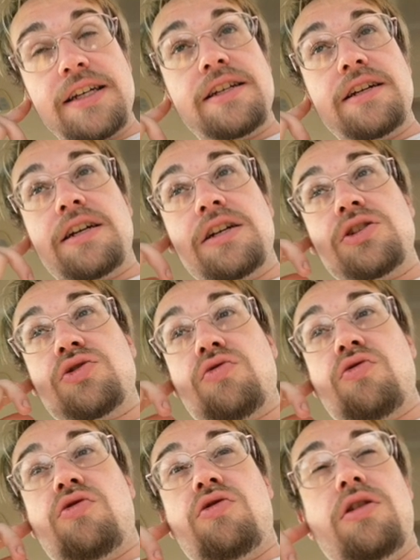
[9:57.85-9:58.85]
easy to
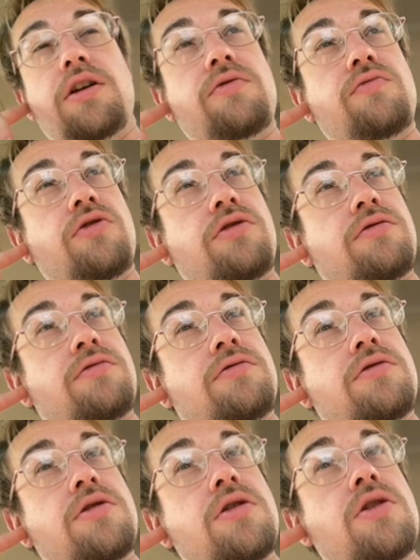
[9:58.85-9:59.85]
control, and we're,
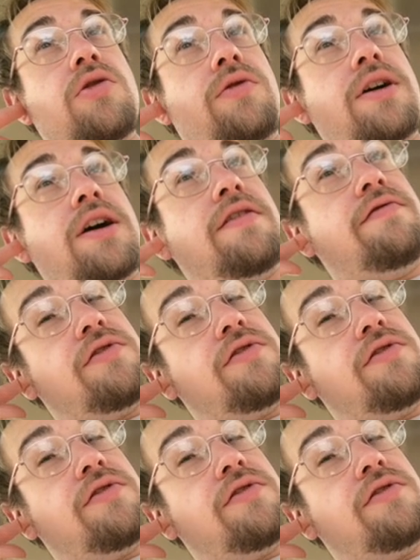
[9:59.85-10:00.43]
we have